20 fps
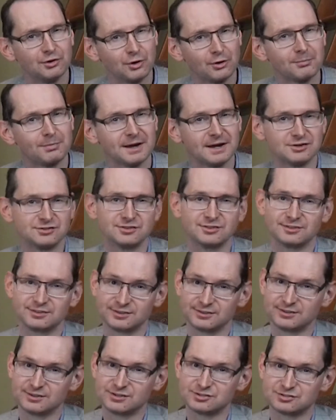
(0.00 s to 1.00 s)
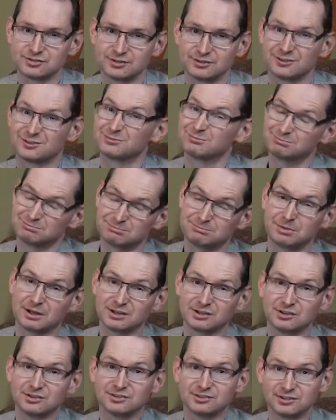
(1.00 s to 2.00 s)
your patient's decisions,
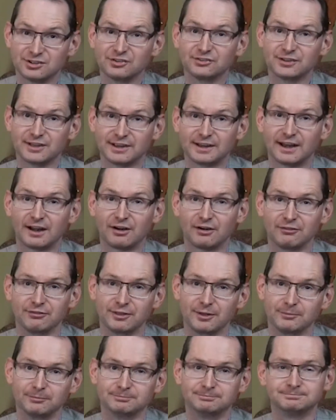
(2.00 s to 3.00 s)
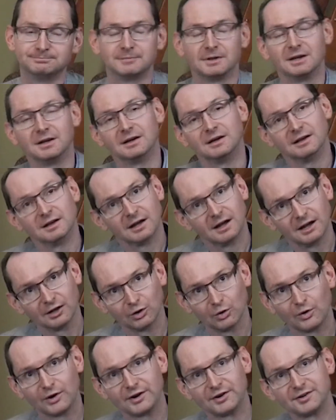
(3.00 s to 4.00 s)
but you still take care of them. A
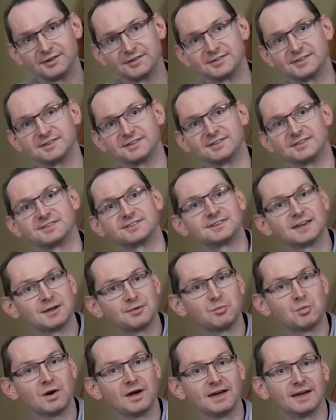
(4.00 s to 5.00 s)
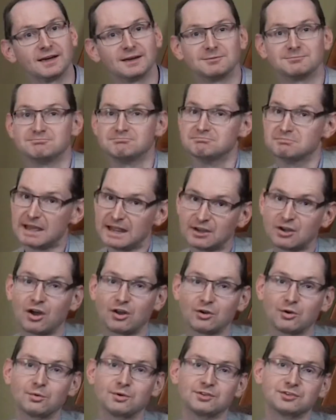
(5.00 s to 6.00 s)
lawyer is in the same way, may
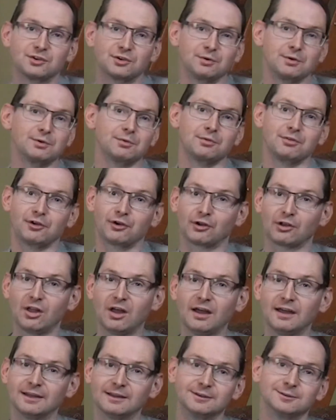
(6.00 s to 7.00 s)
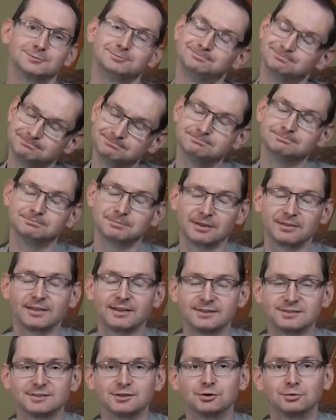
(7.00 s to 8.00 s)
not always agree with their client, but
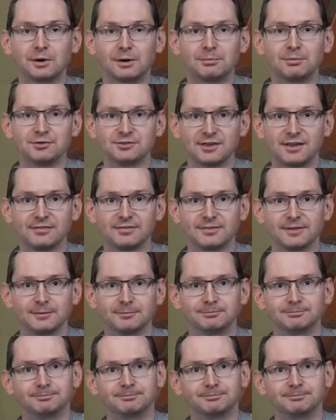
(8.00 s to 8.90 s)
they still represent them.